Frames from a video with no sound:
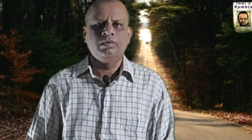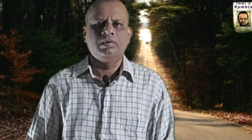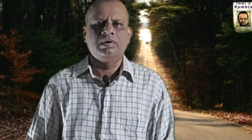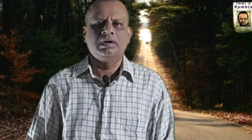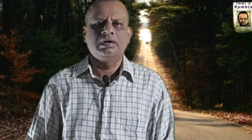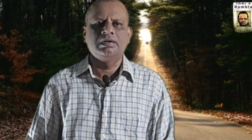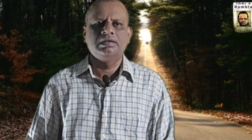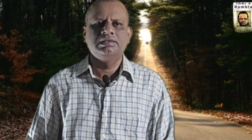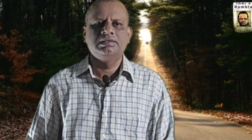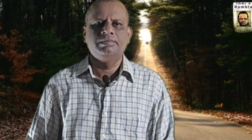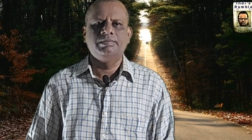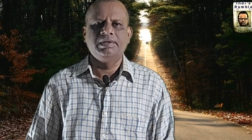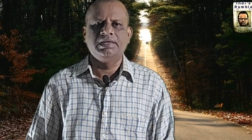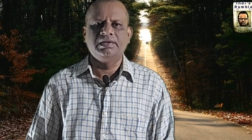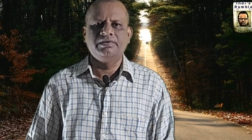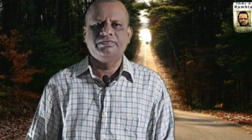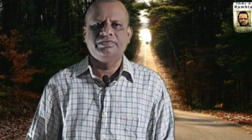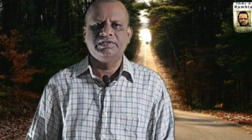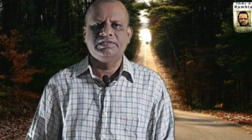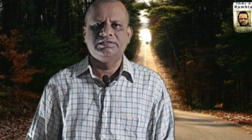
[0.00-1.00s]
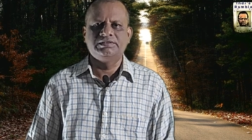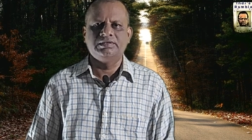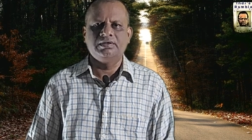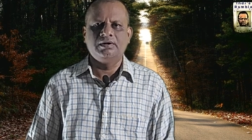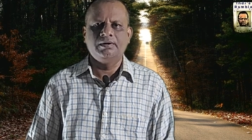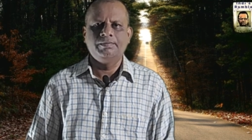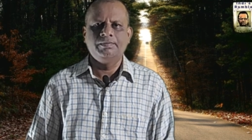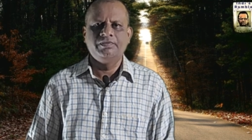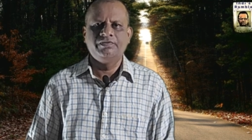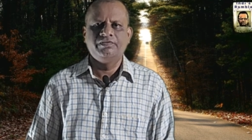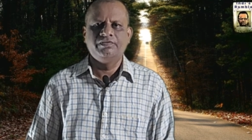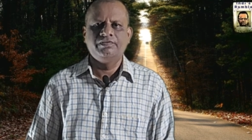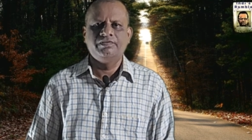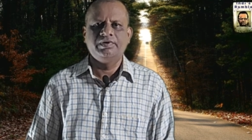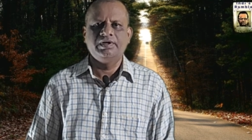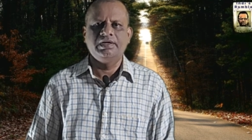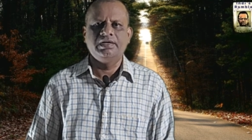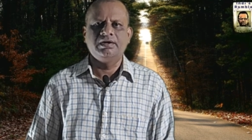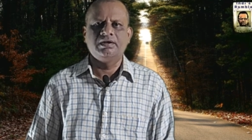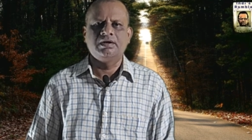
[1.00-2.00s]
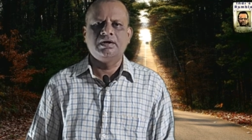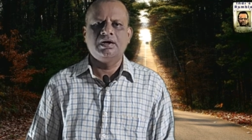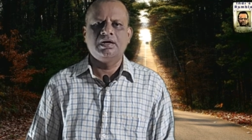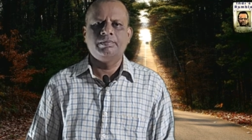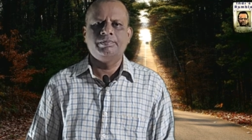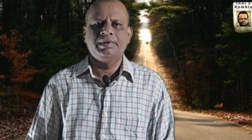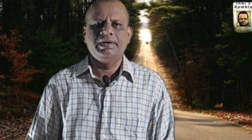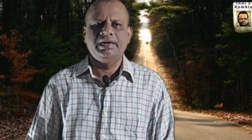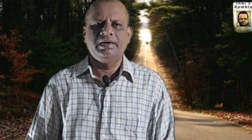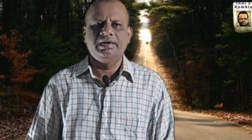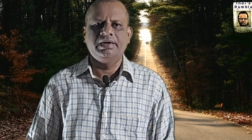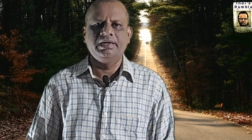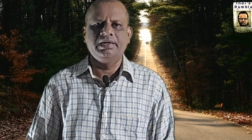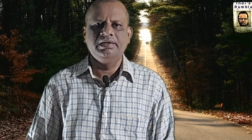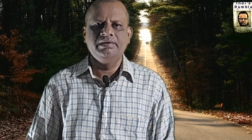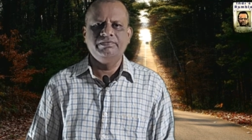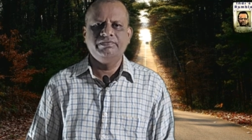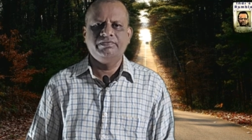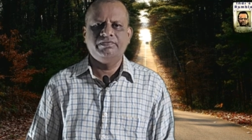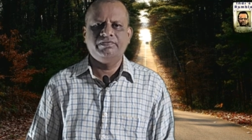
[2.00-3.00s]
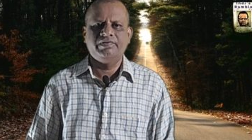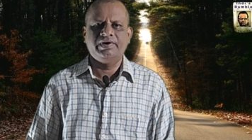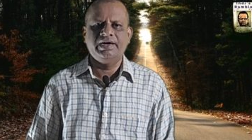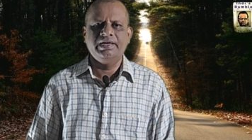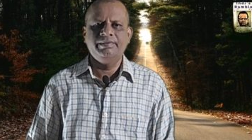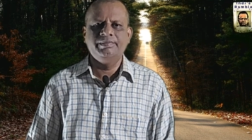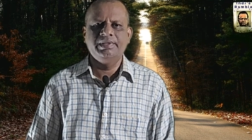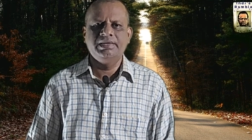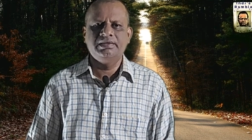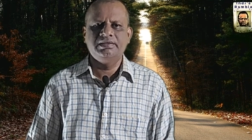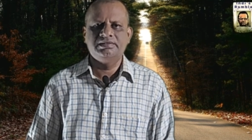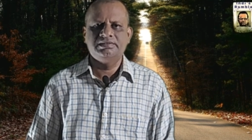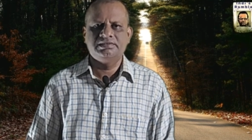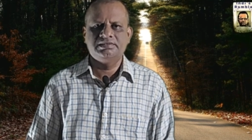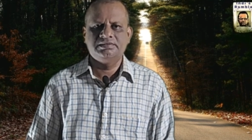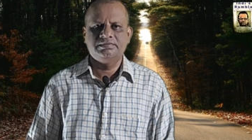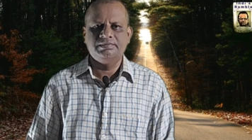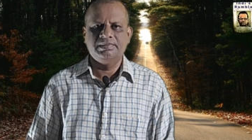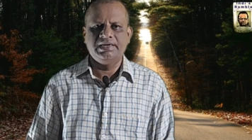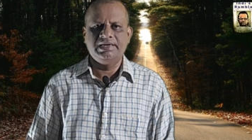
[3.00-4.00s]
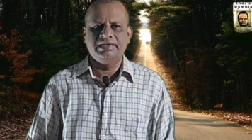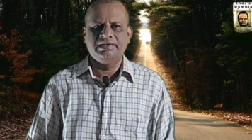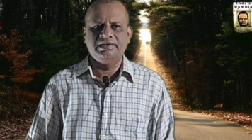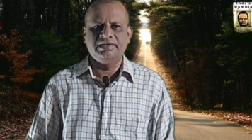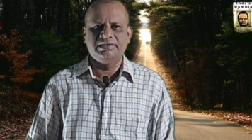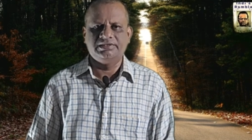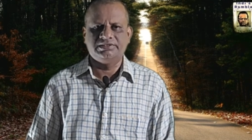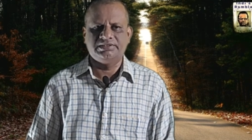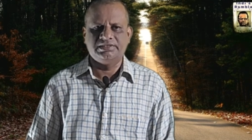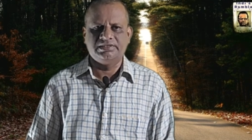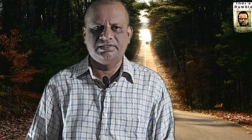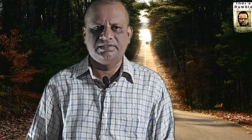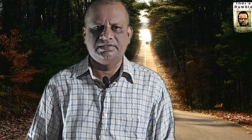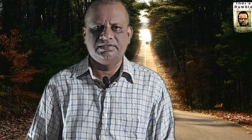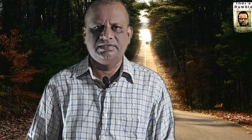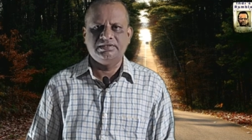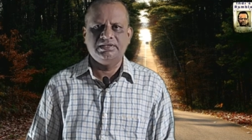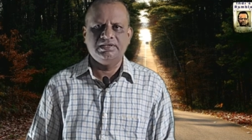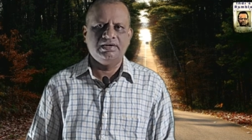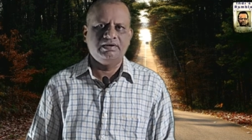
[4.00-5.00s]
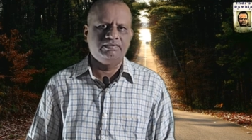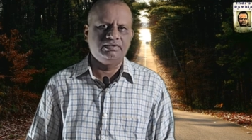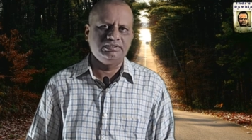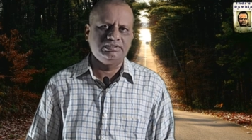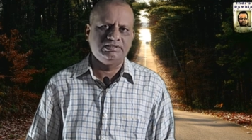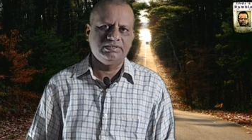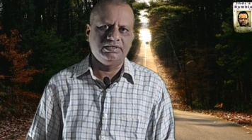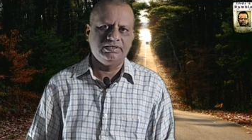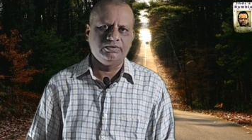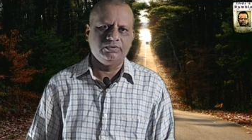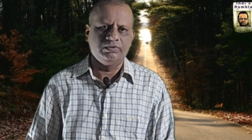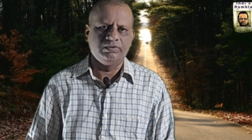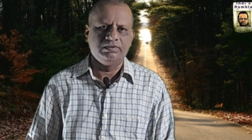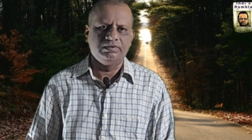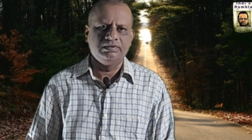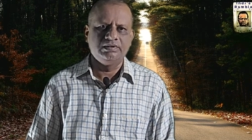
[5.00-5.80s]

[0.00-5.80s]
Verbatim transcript: What are the benefits of incorporating five minutes meditation in our schedule?